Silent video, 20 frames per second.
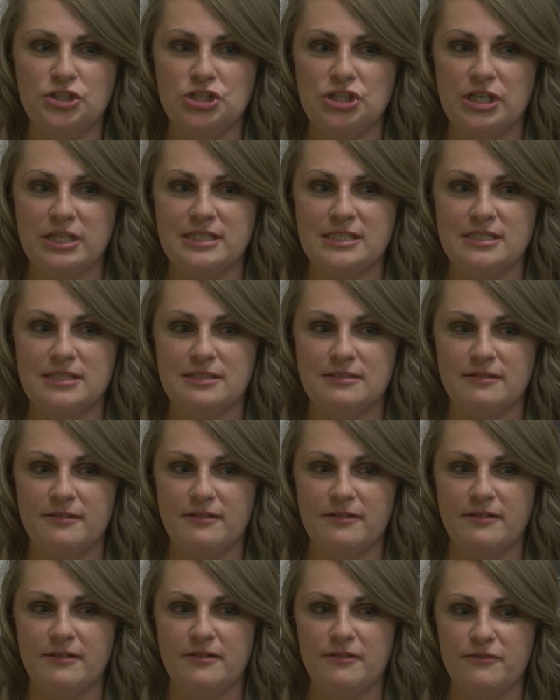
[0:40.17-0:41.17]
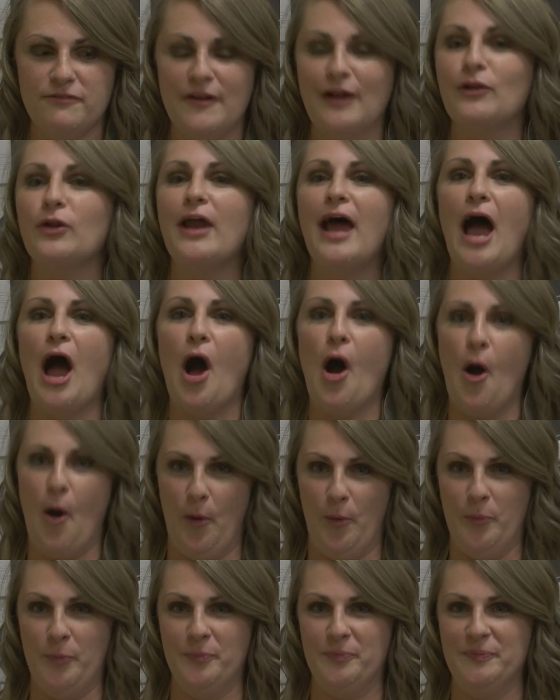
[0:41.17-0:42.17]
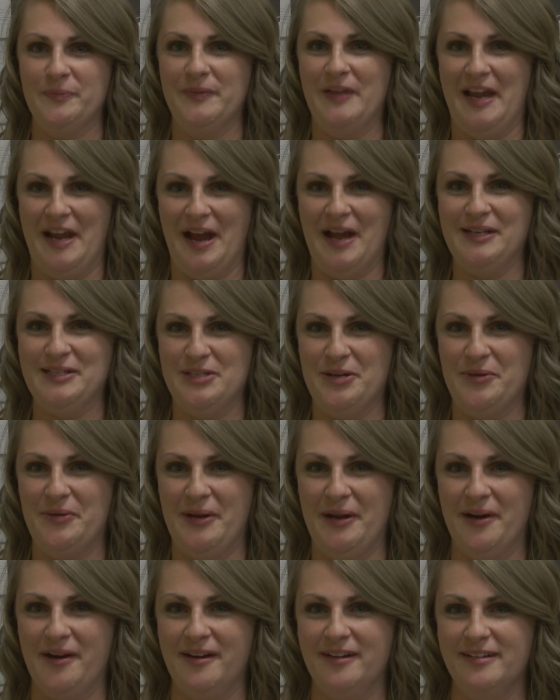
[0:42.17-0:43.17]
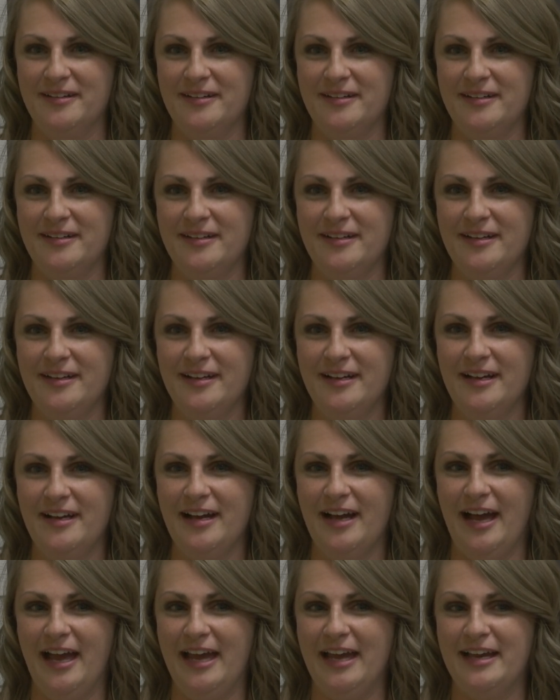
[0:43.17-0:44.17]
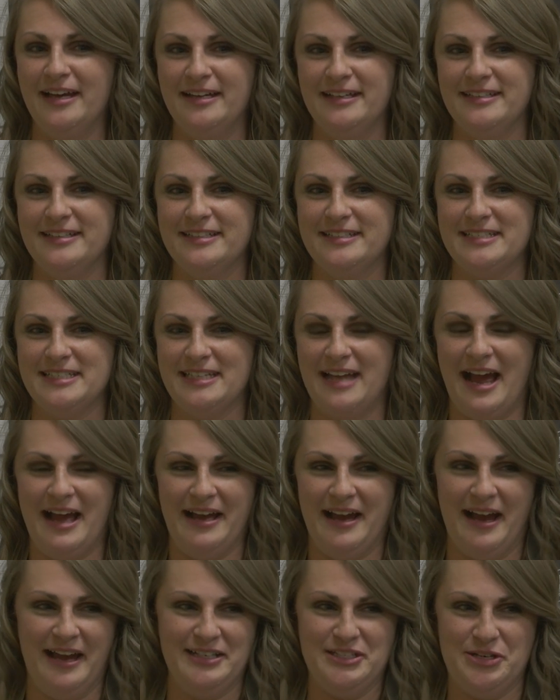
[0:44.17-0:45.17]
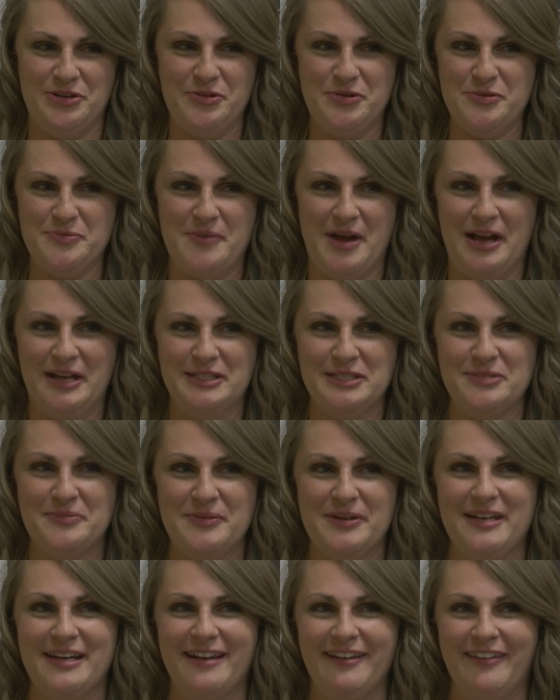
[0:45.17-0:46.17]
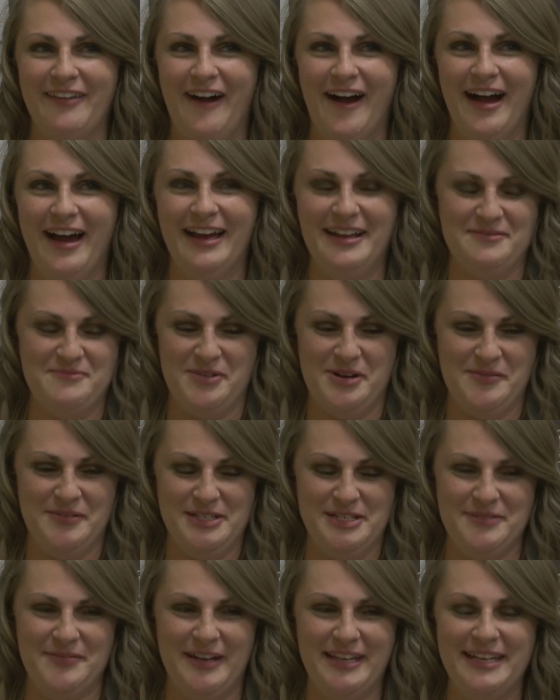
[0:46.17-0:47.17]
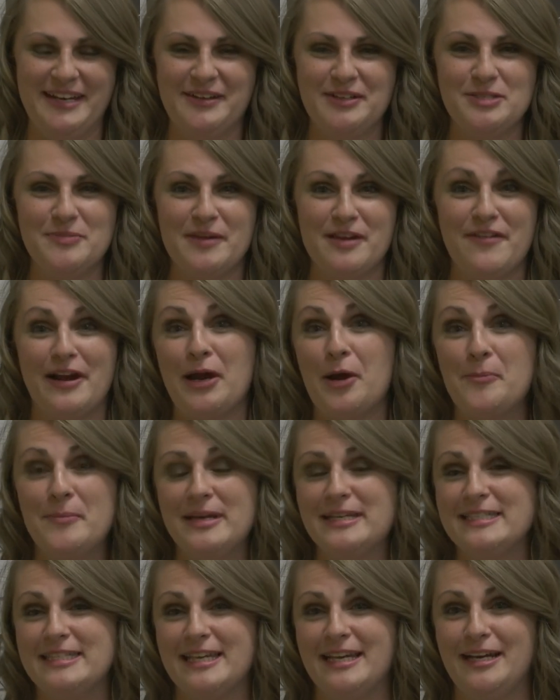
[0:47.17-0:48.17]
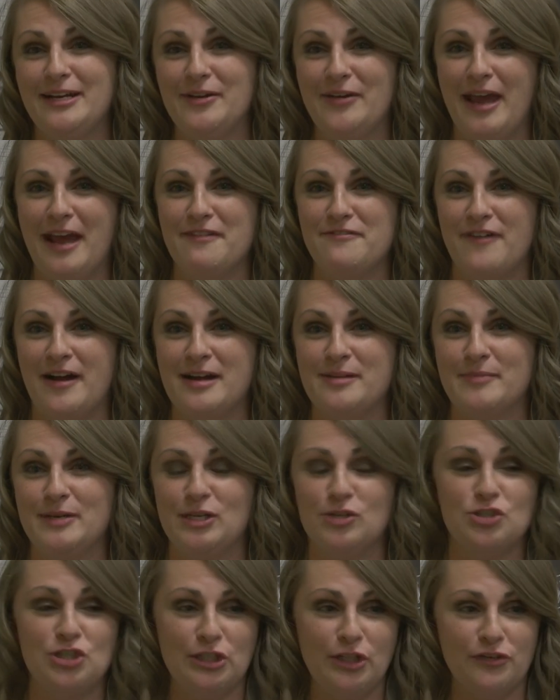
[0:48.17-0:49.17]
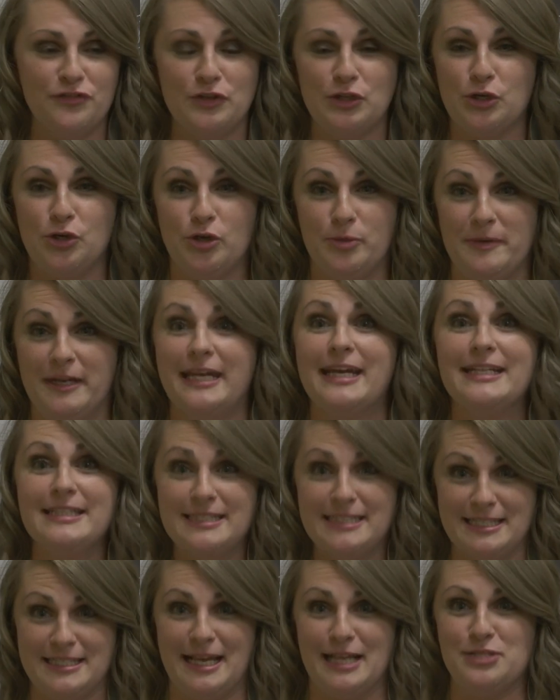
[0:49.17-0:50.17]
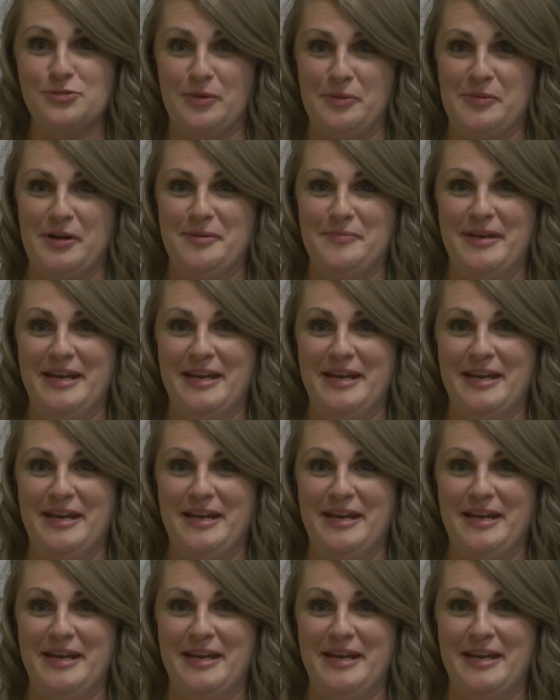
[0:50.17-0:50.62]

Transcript: just felt at home like I do here. And I joke with my husband a lot, and pretty much anybody that knows me, if I go missing and you can't find me, you should look for the group of kids because that's where I'm going